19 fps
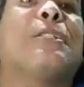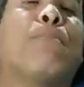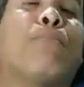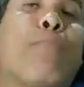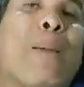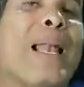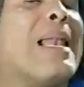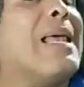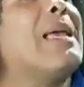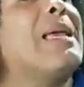
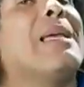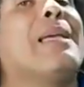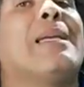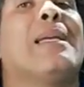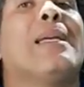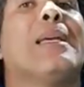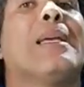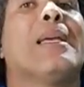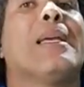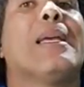billing
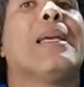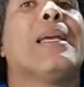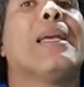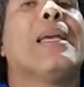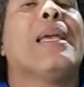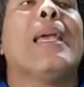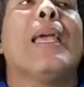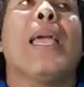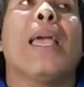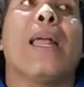
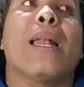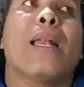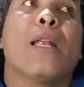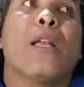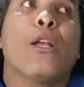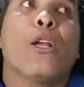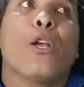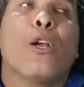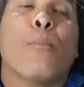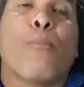
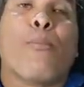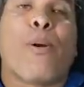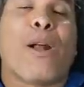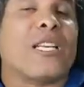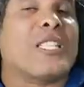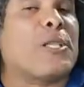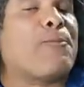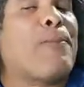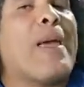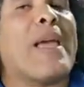in
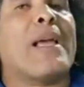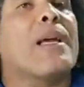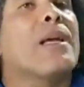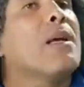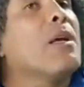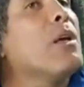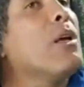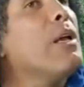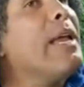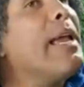Prospect
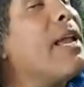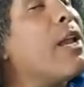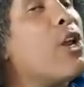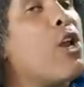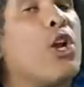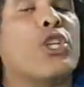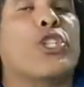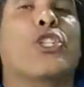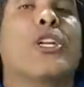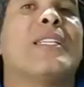
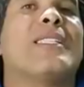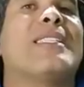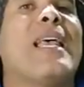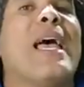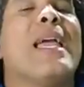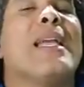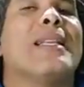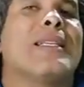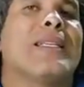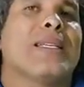Industrial
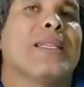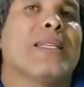Site.